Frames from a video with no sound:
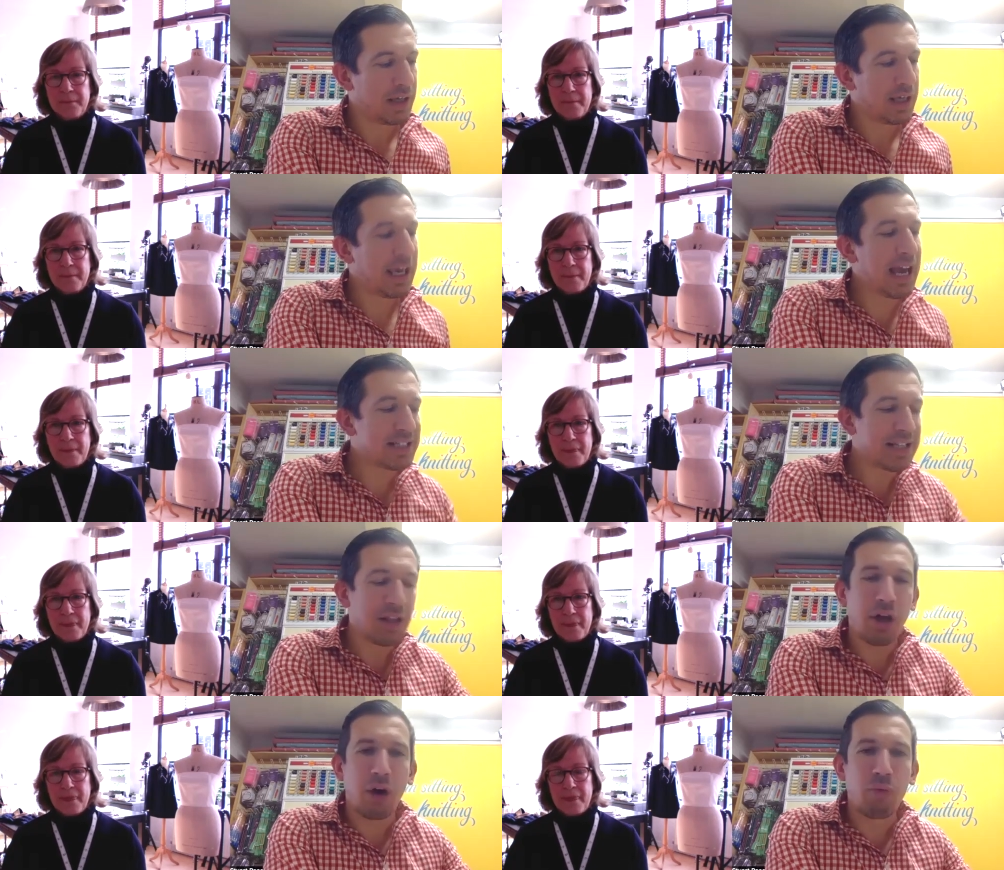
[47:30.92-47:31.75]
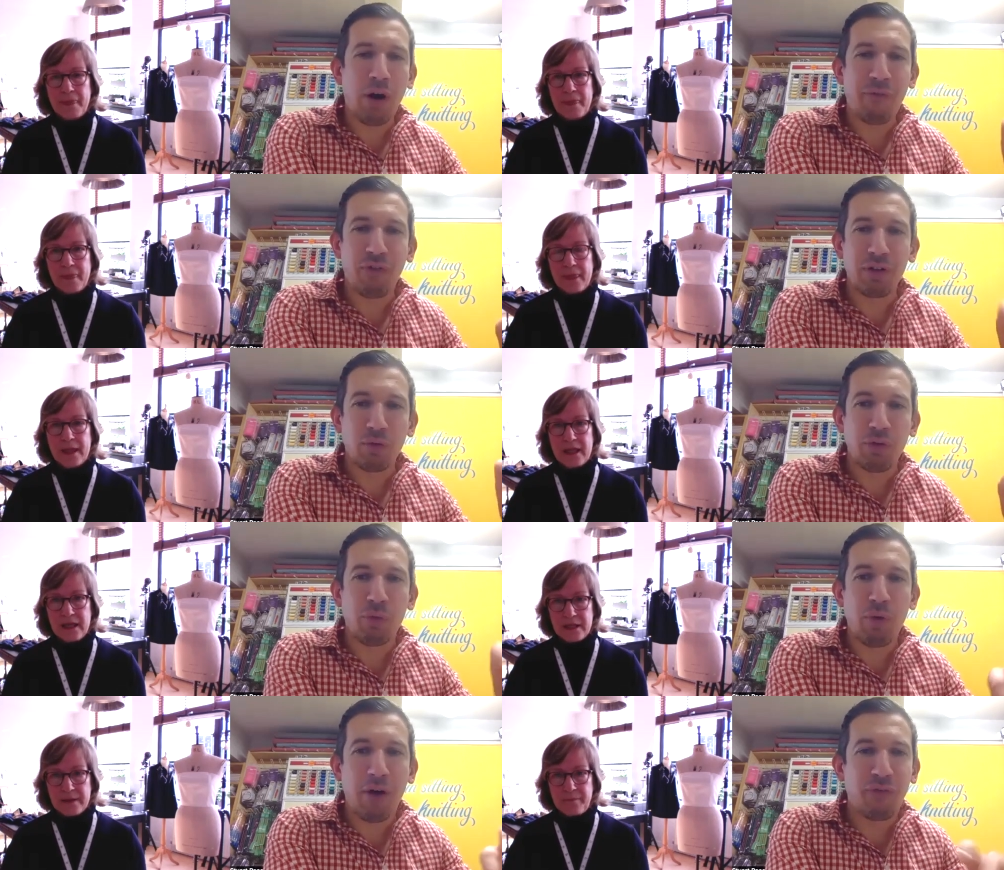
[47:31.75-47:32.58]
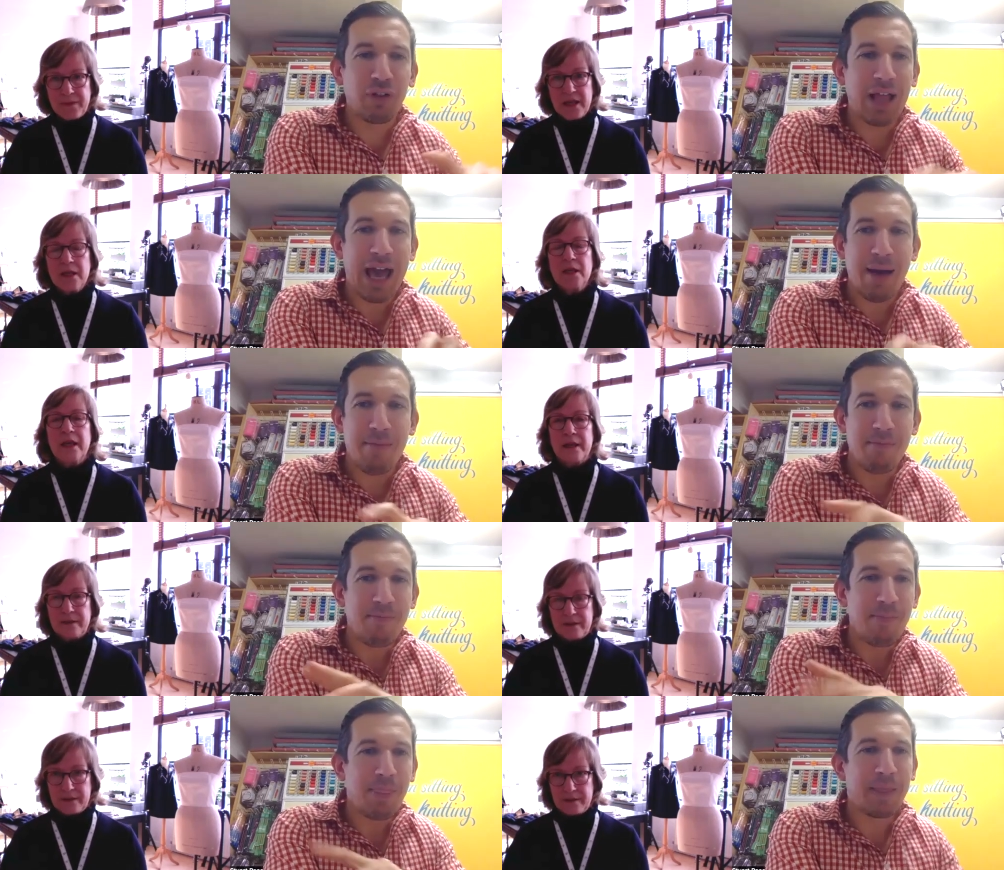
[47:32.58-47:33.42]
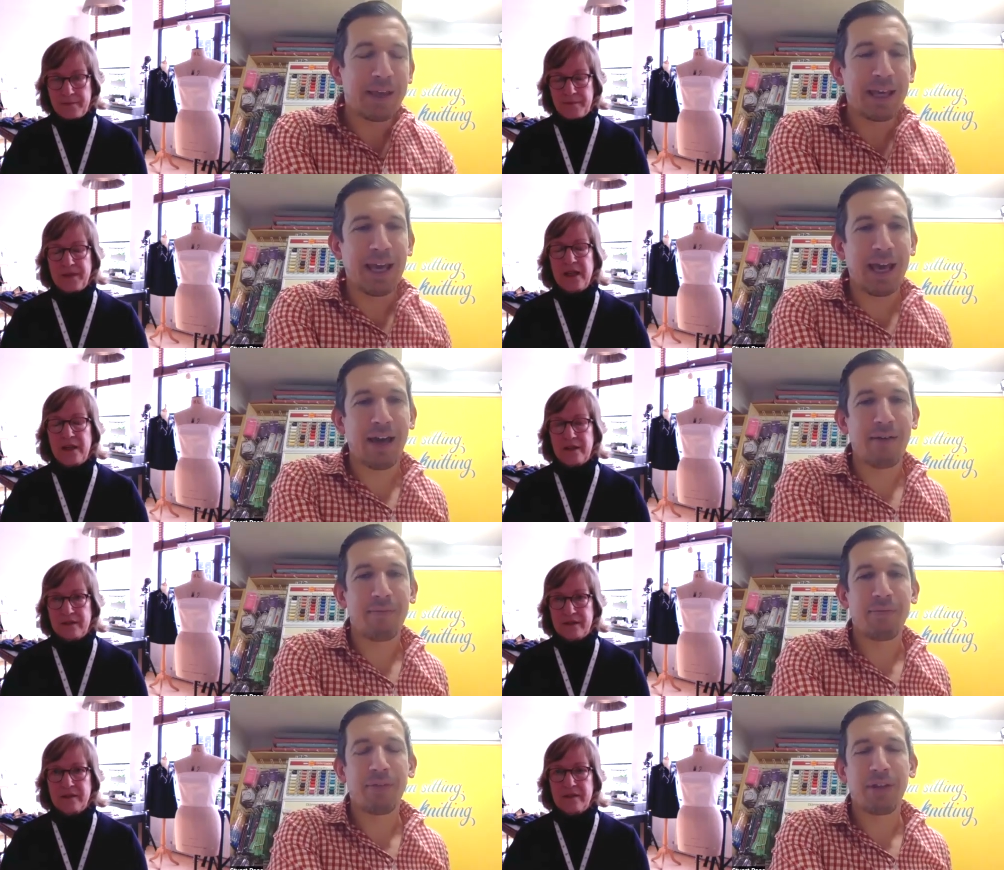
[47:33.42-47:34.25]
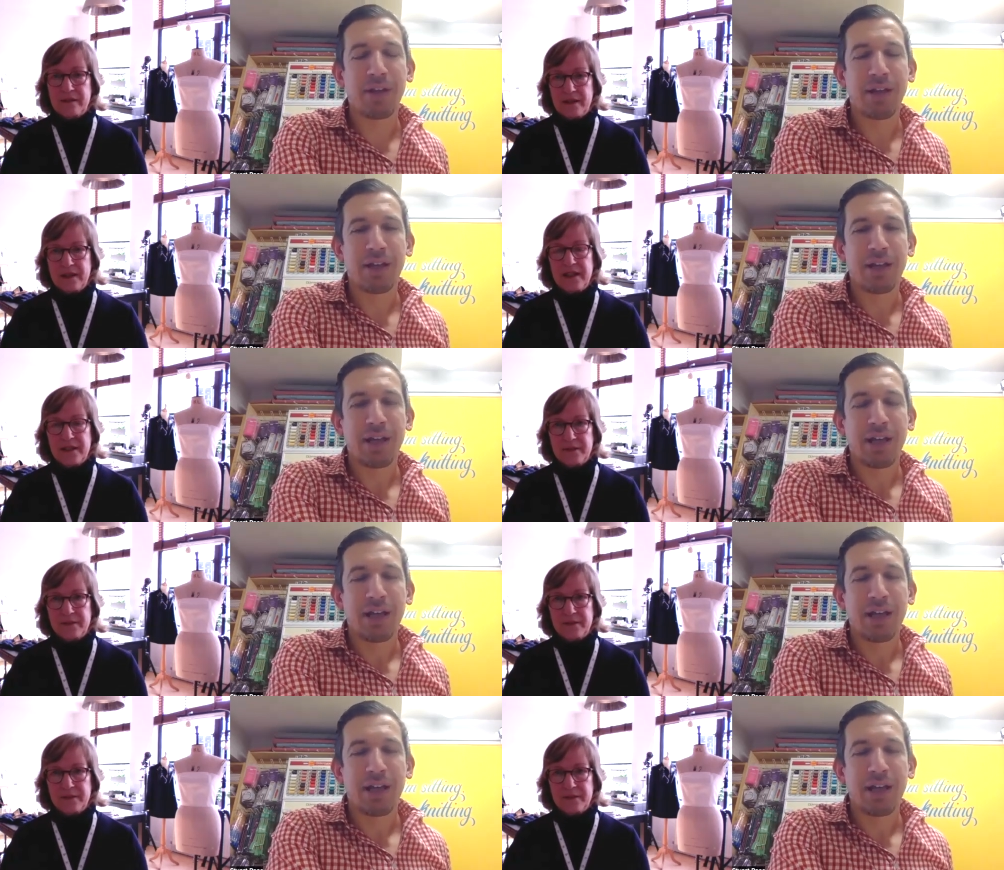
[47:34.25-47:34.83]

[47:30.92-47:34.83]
Speaker 1: Yes, a ruffle, the ruffle hair. Yes. Yeah. Yeah.